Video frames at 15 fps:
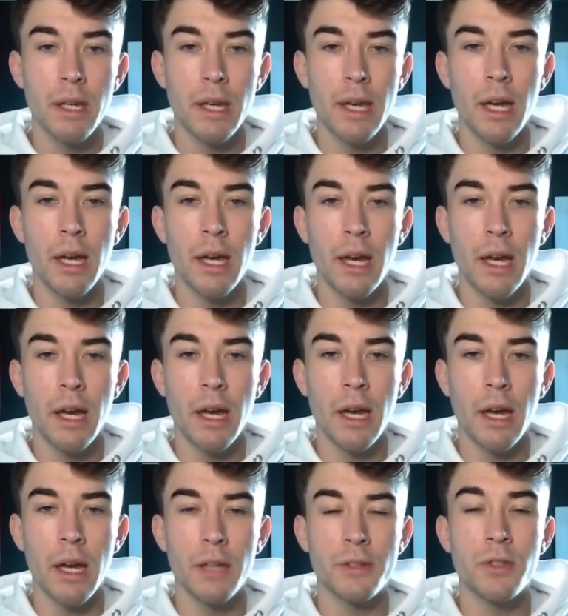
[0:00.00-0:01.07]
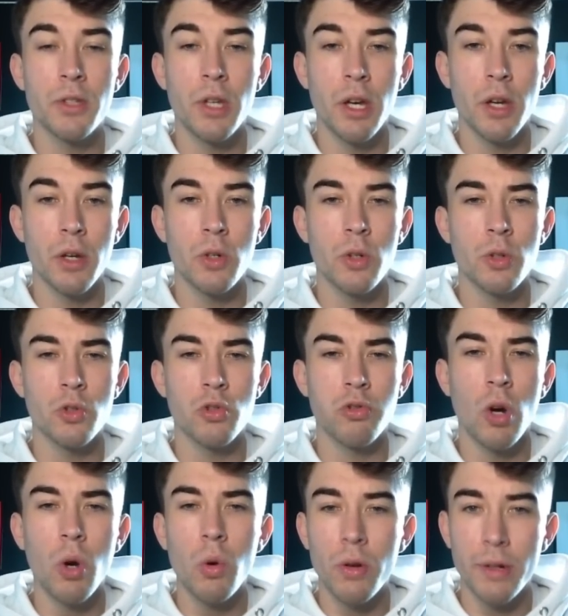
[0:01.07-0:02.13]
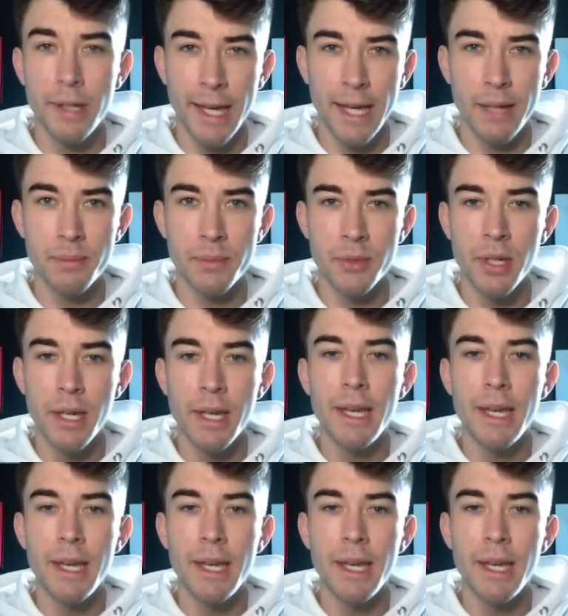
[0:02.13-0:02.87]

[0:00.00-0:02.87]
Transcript: uh, assert control on games,